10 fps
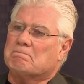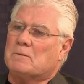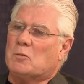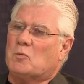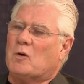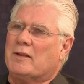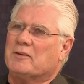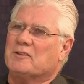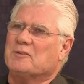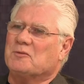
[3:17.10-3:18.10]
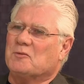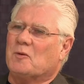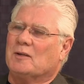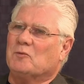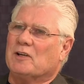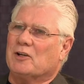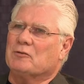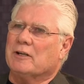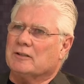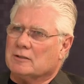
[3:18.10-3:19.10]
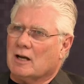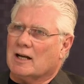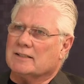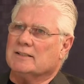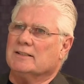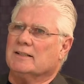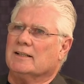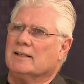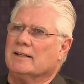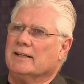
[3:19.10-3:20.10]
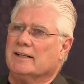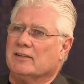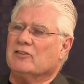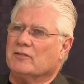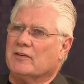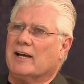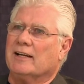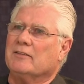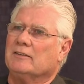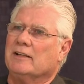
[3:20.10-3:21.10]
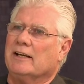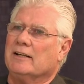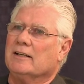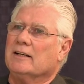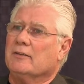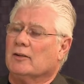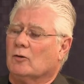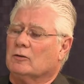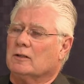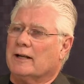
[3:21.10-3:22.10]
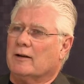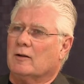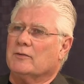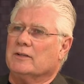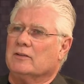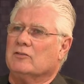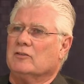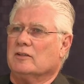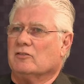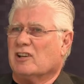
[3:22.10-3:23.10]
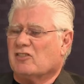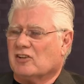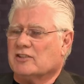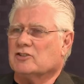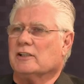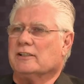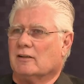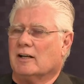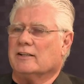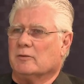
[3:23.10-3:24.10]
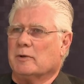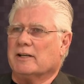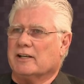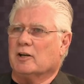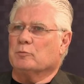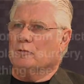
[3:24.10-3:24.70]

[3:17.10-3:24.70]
whether one would agree or not, it is a fact that oral health is essentially not in the Medicare